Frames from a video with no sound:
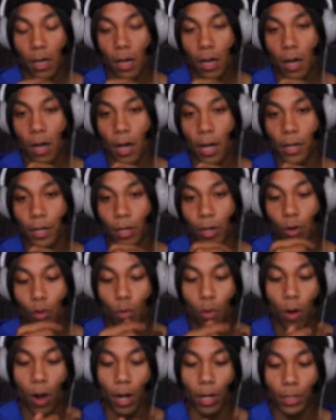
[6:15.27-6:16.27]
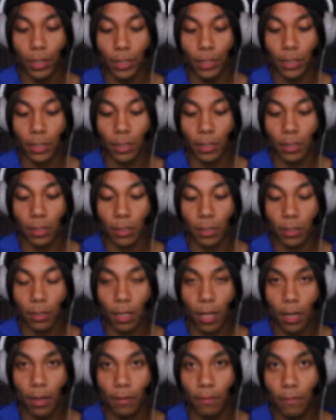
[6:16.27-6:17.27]
higher quality
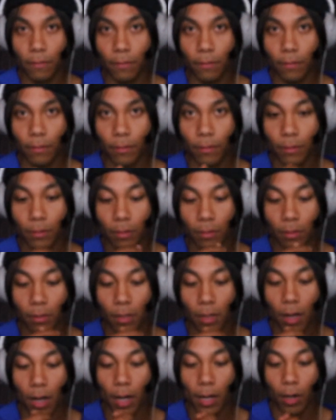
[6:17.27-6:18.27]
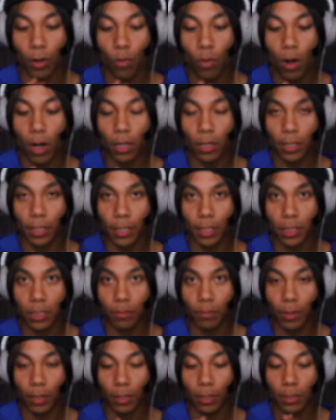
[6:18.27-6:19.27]
life, higher quality
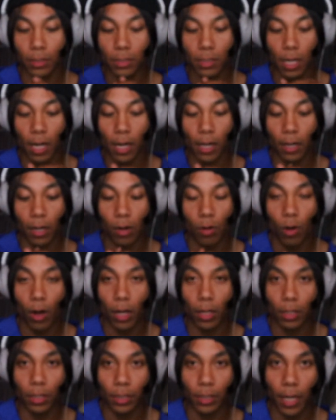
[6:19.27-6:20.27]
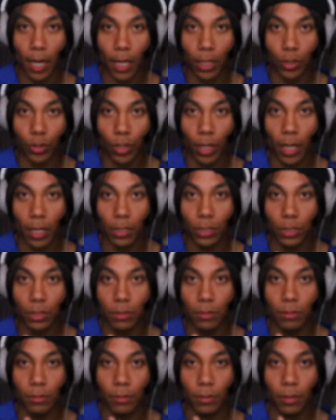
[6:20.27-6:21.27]
experience, higher quality
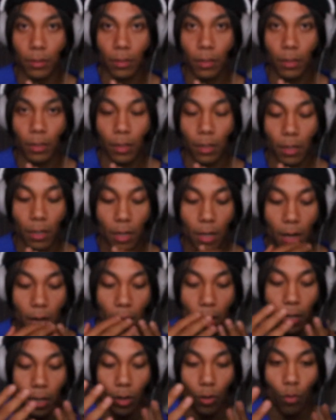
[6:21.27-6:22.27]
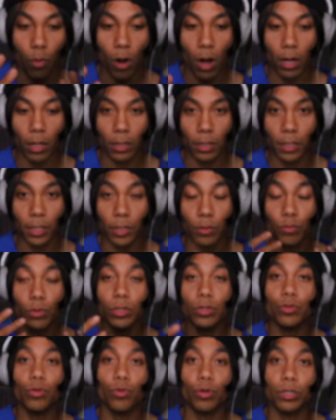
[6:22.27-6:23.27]
education, higher quality
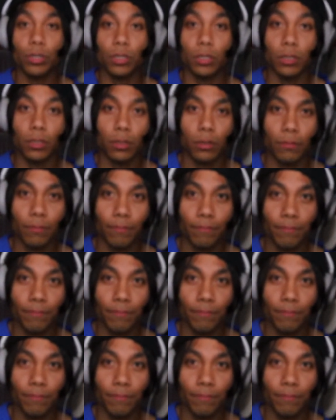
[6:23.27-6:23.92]
resources.